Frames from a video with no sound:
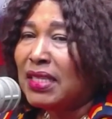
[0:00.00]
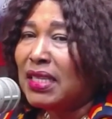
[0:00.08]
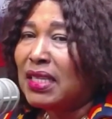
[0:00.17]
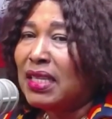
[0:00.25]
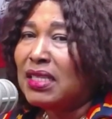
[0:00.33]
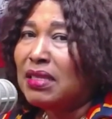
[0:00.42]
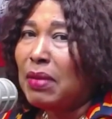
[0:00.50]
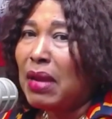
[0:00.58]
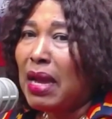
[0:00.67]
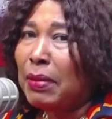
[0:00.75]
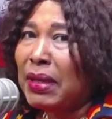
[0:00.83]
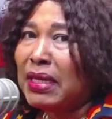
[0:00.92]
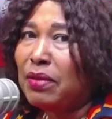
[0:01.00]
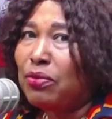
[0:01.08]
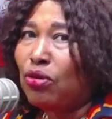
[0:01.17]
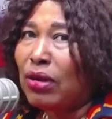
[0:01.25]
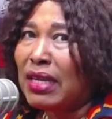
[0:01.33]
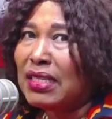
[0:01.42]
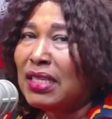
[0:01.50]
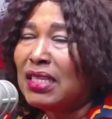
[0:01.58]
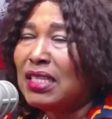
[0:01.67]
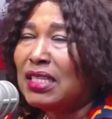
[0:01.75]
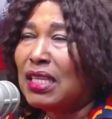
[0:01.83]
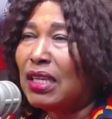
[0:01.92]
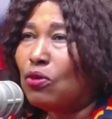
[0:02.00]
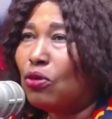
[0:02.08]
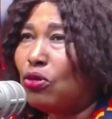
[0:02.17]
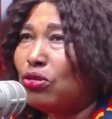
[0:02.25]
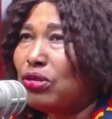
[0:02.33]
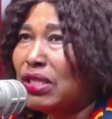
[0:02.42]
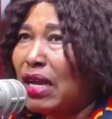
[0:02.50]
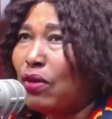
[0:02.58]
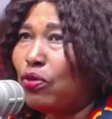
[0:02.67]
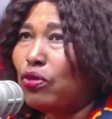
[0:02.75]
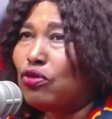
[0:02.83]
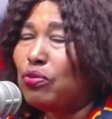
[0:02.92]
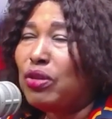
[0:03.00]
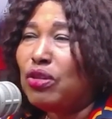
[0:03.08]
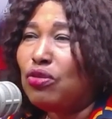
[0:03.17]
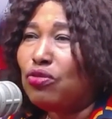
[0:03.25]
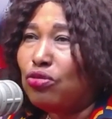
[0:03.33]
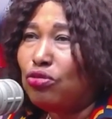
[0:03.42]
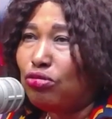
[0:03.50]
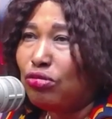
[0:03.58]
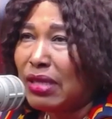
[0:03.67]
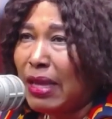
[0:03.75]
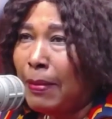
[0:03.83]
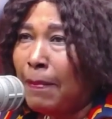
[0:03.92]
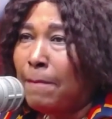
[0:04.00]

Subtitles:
Excellency Mahama Debio because these technologies are going to be introduced.